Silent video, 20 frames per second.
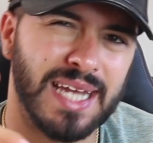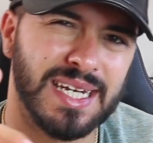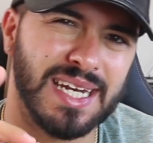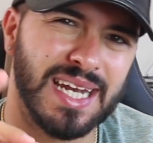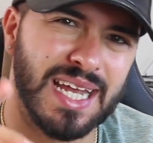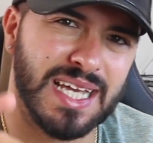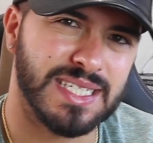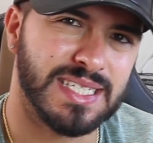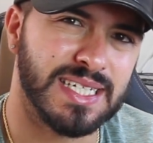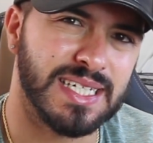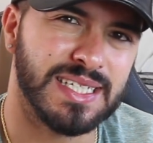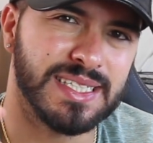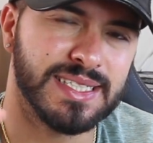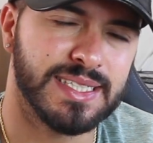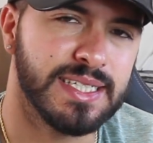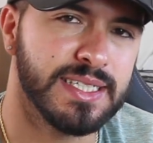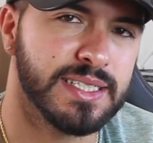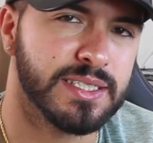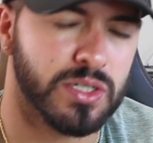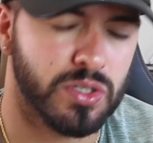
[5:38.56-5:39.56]
analyze it in
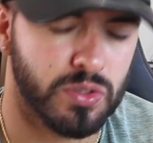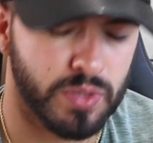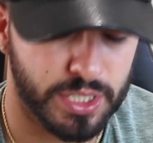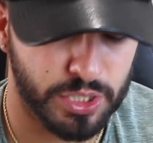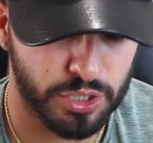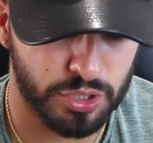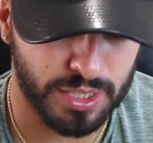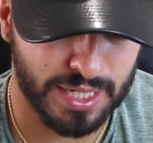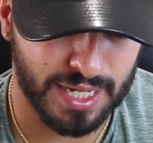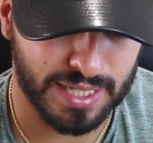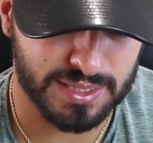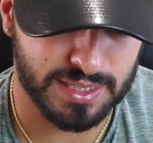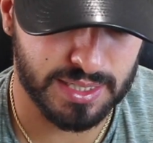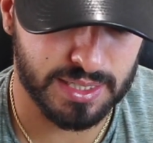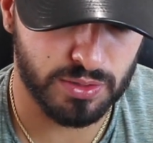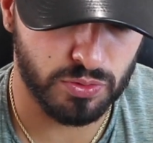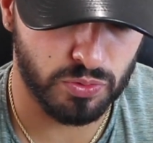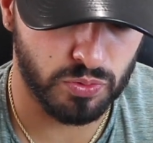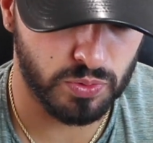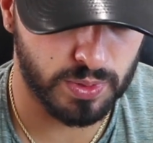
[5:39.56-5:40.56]
detail and you look at the
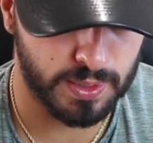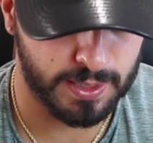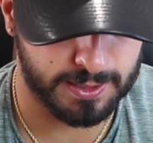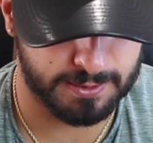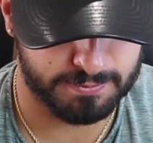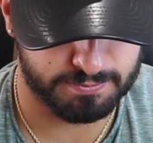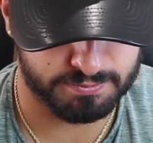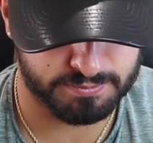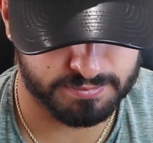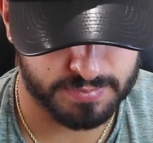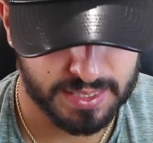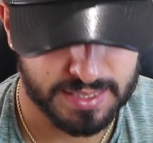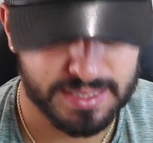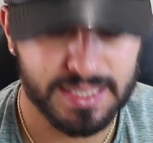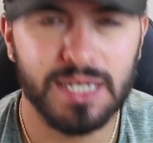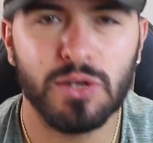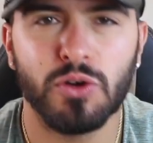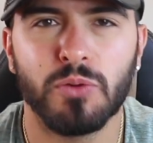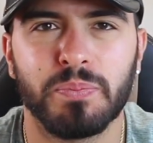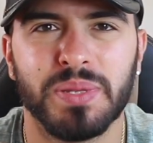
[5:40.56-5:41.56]

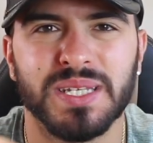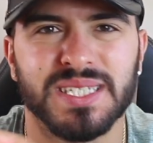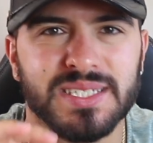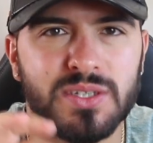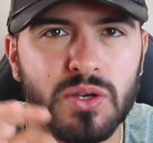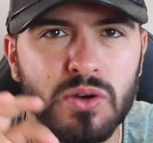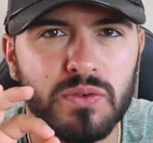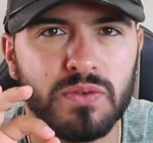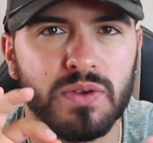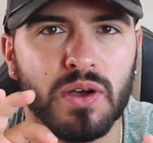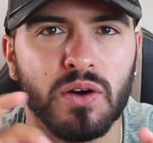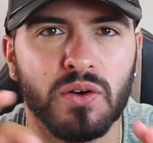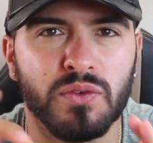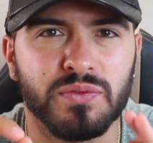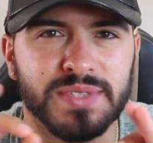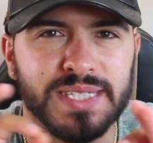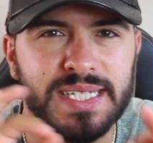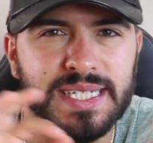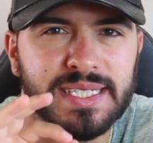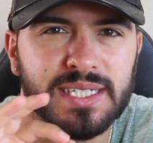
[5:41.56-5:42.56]
little bits
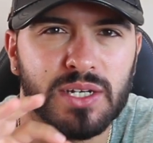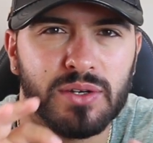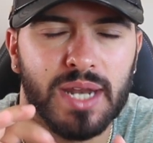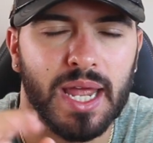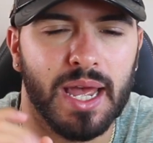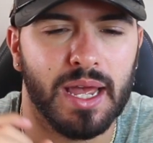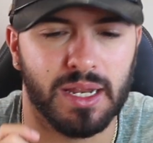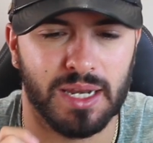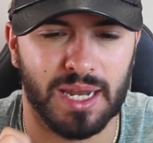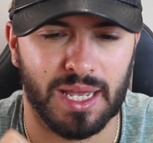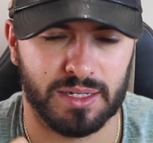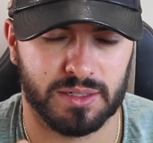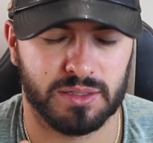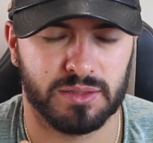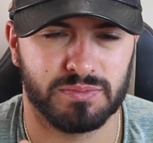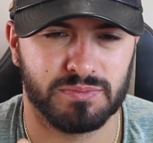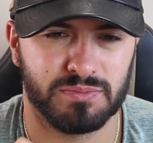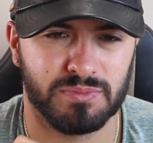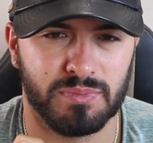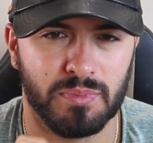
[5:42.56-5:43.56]
of detail that like
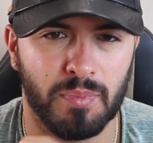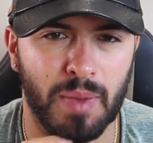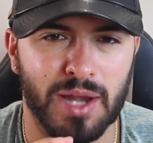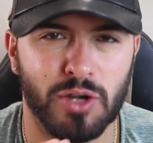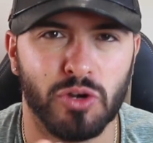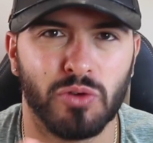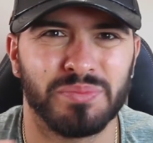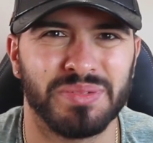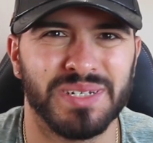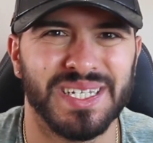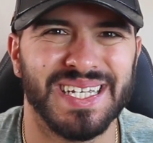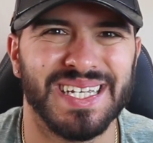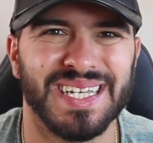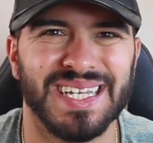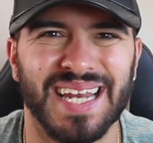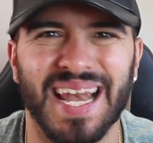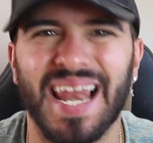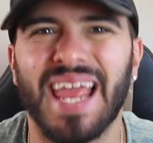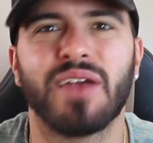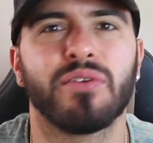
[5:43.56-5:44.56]
might not be
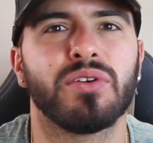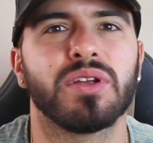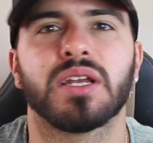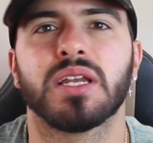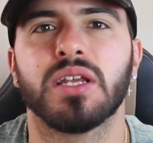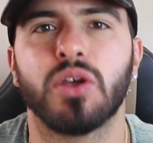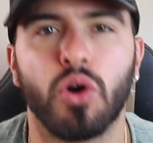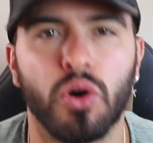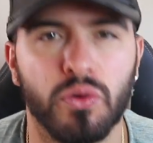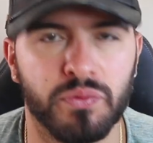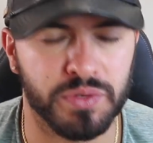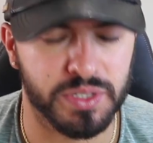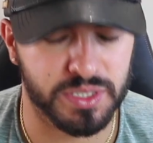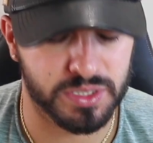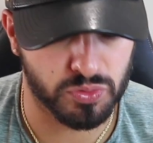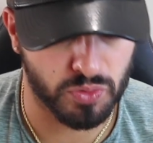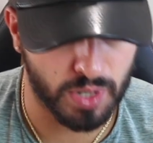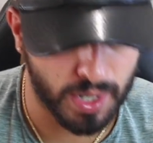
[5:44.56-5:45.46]
glaringly obvious,